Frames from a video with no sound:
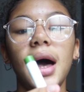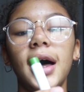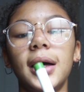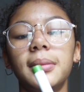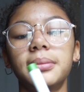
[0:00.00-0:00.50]

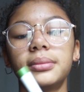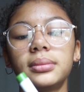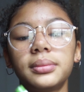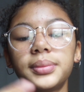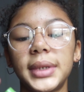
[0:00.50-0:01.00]
Um,
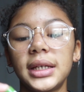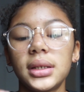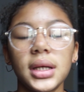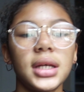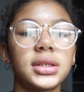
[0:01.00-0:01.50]
but
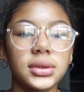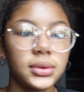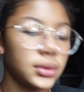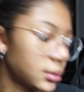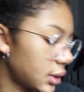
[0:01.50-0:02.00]
it's
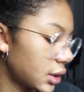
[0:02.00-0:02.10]
cool.